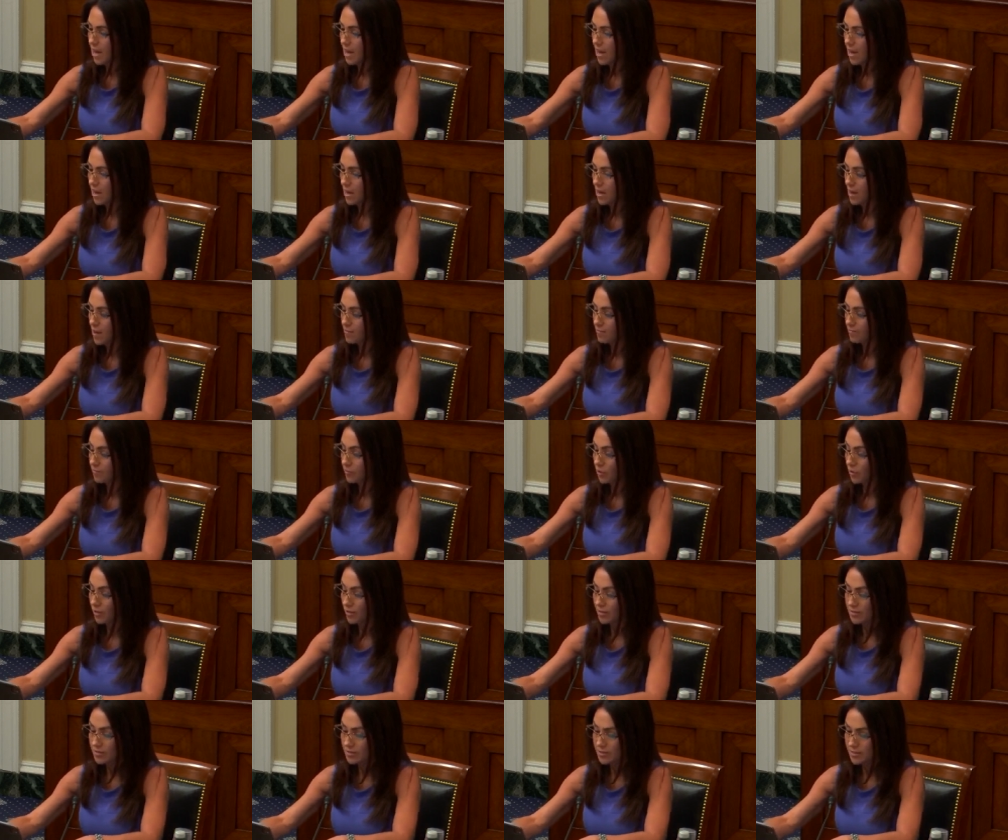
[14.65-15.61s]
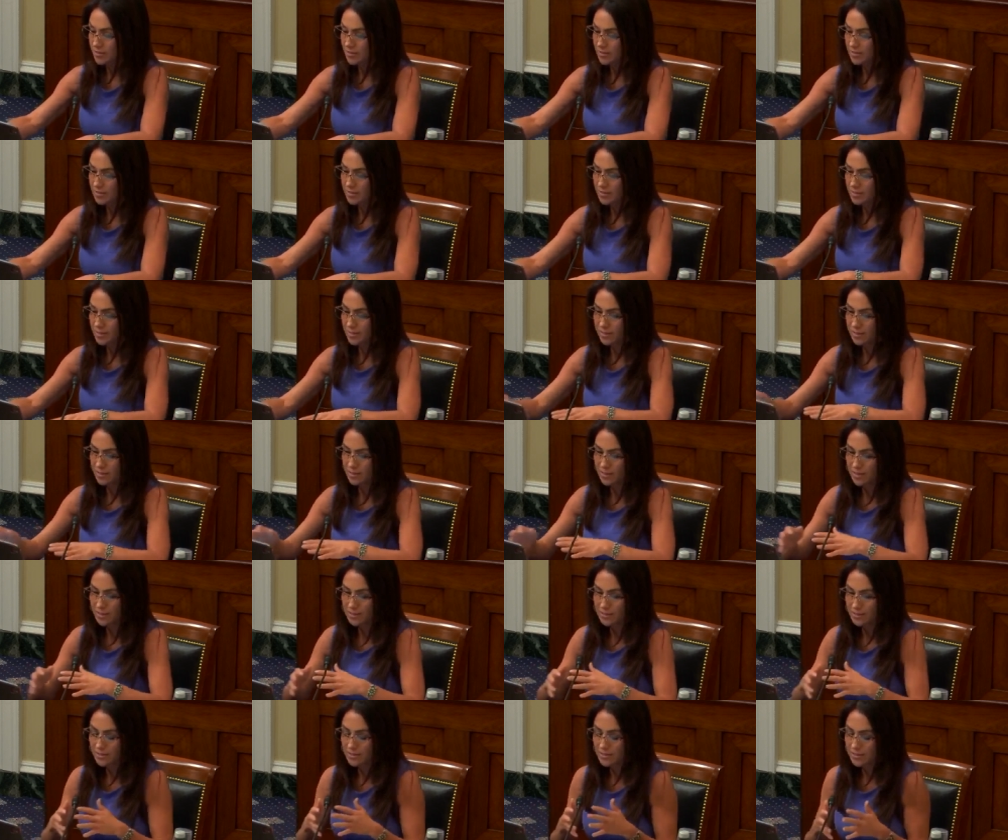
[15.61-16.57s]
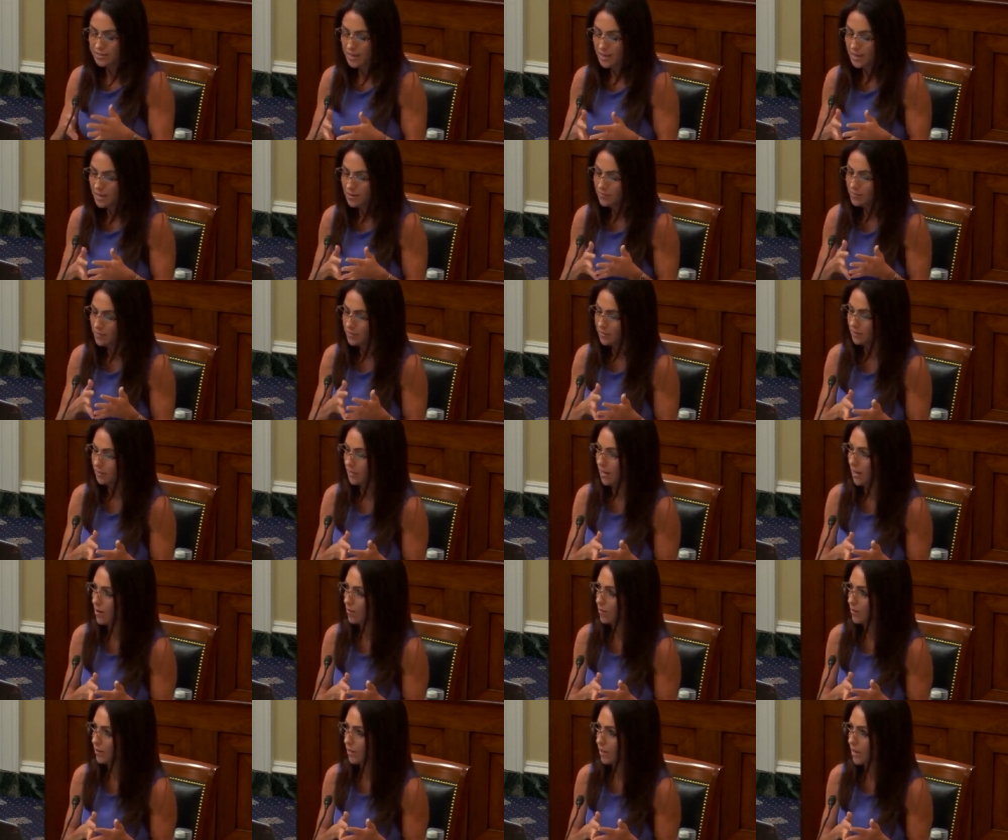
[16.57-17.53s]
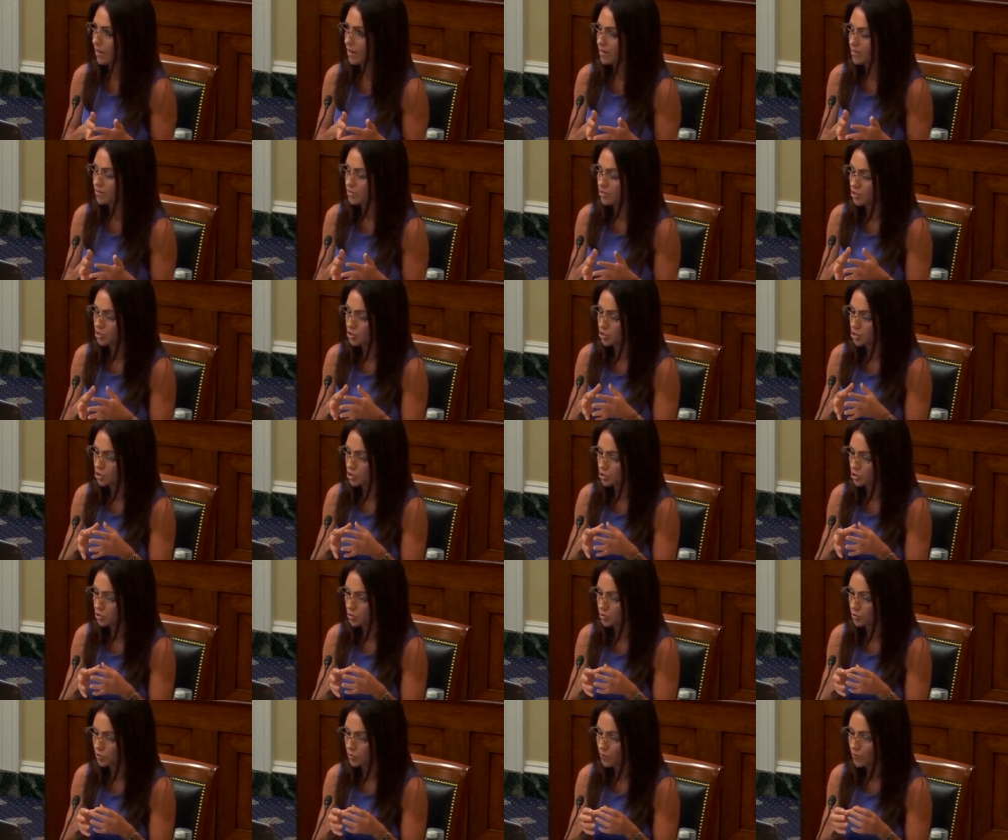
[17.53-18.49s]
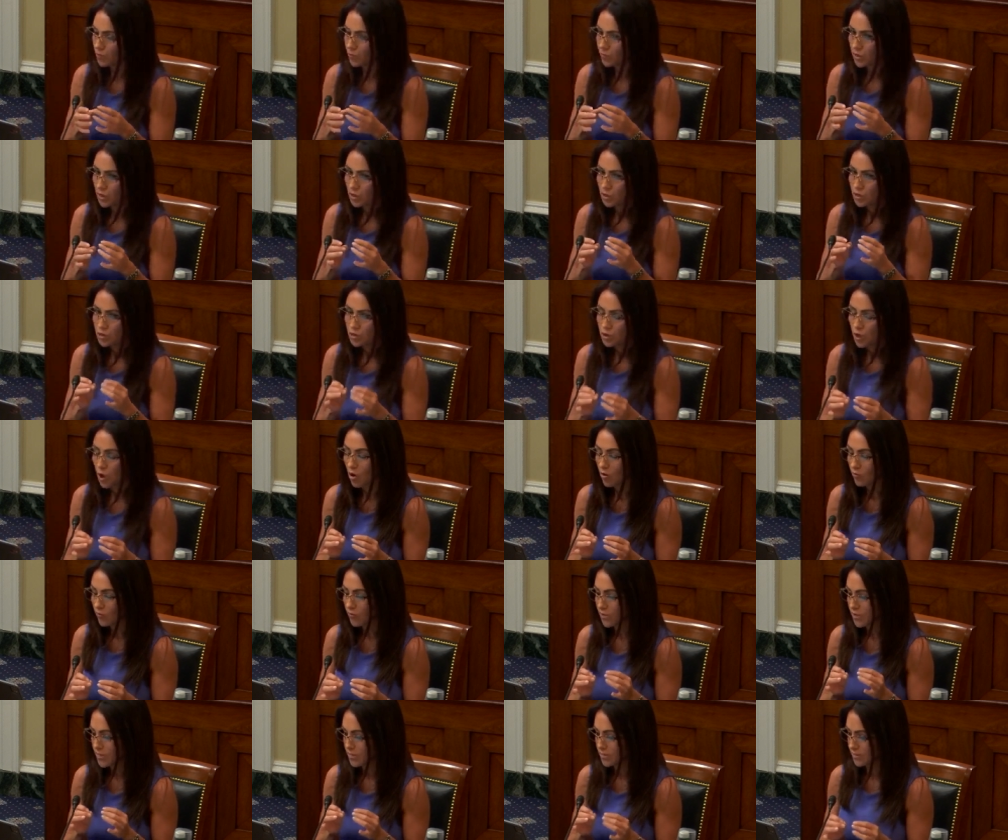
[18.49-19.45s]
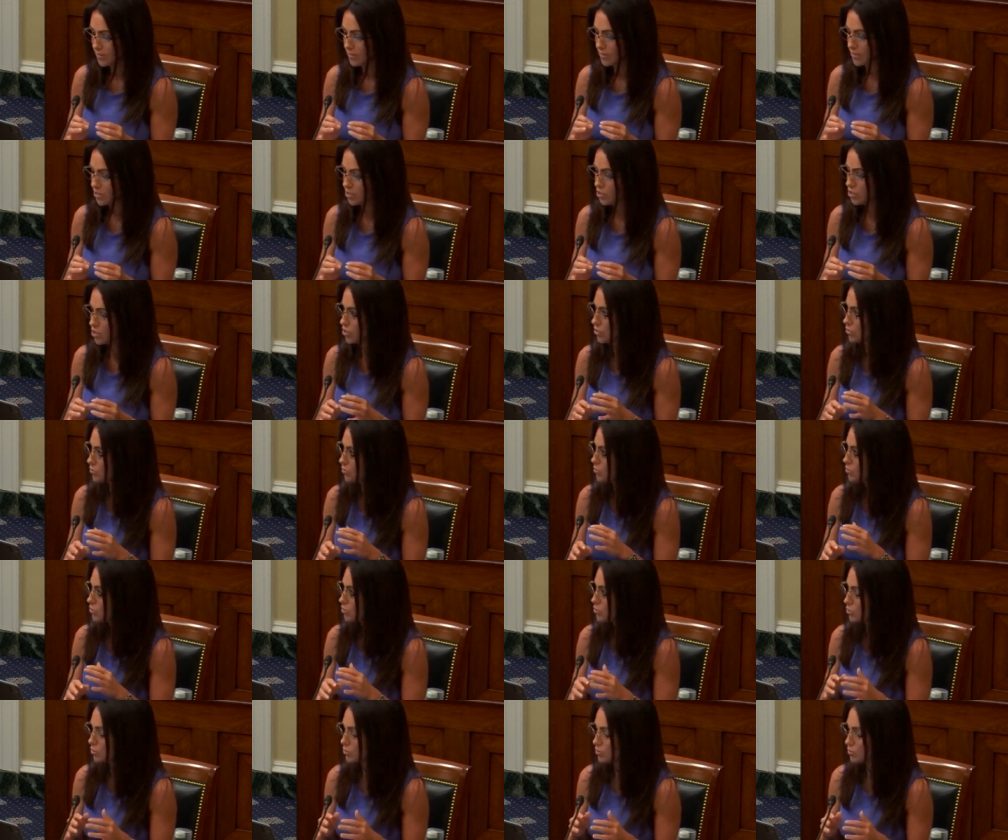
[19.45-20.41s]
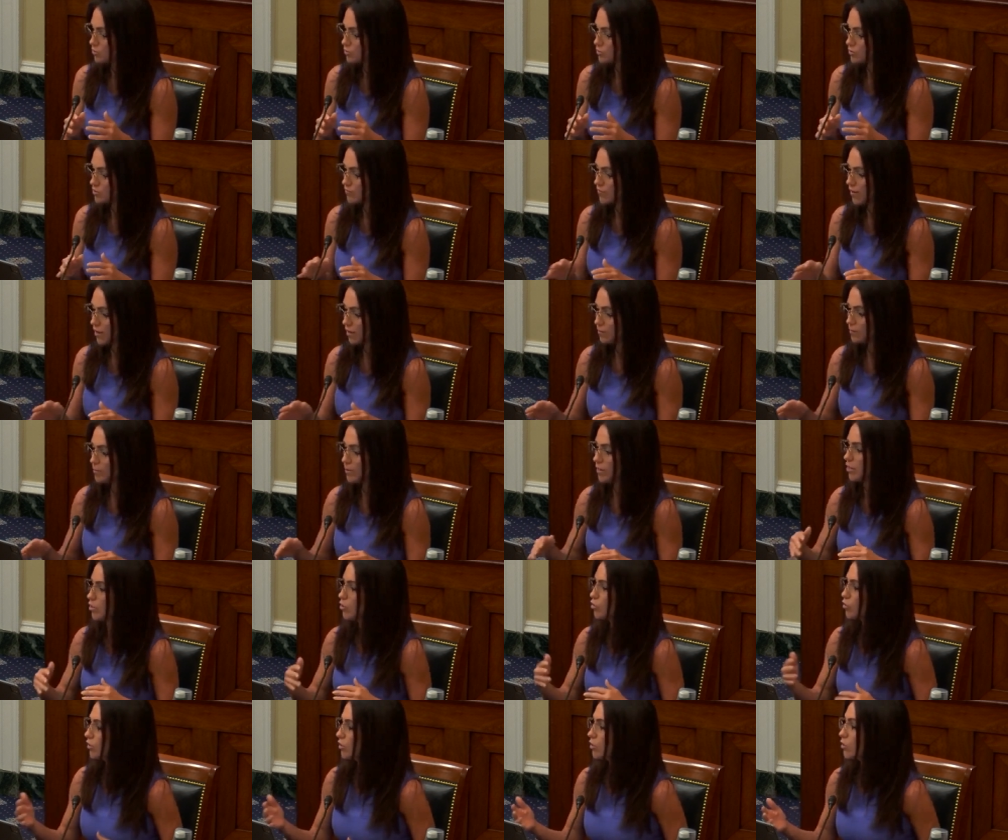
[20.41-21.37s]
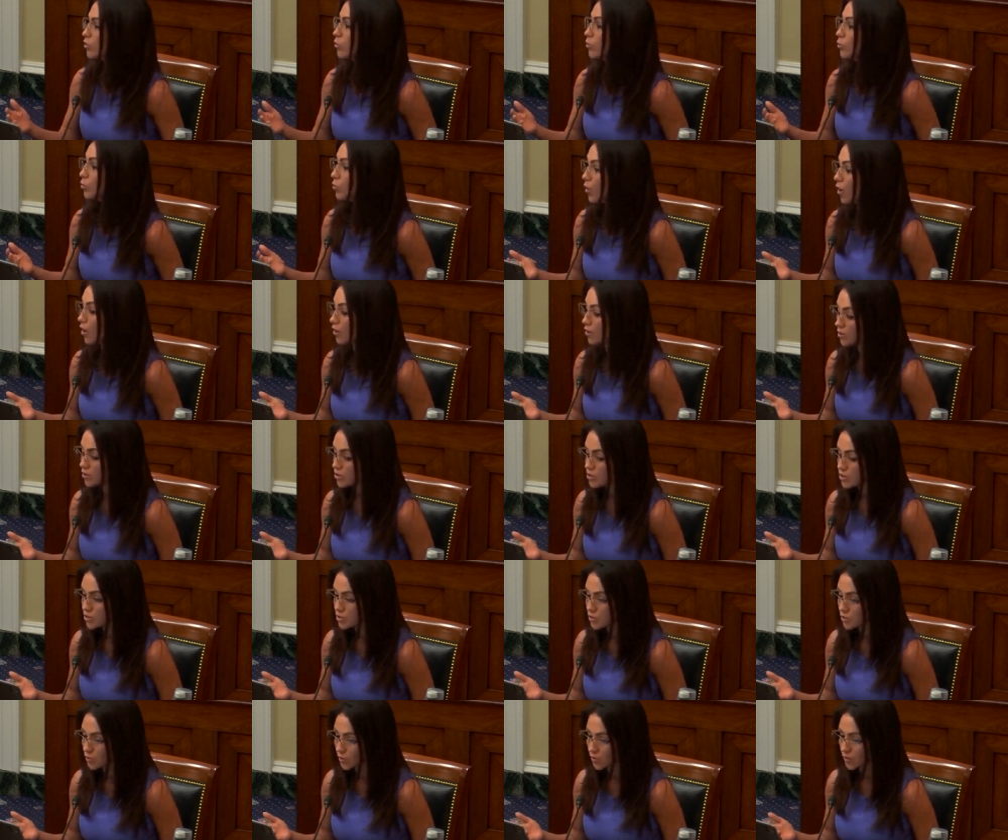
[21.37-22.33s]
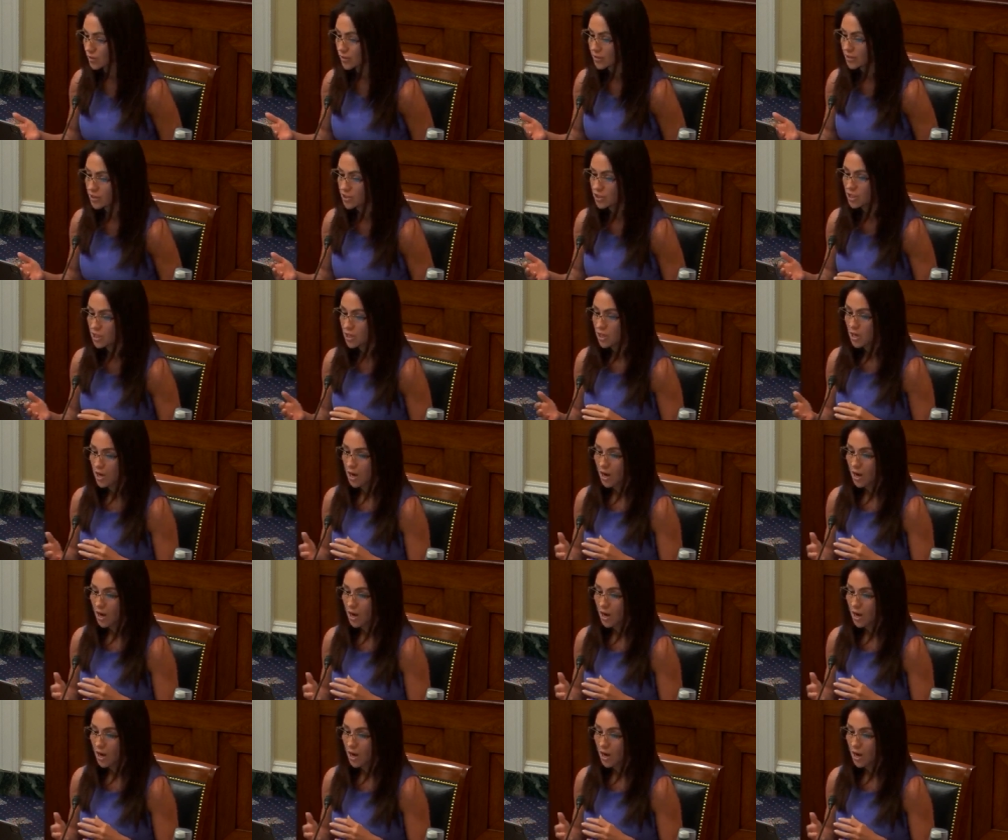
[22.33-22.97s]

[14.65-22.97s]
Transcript: And instead of allowing us to solve these issues through developing critical water storage,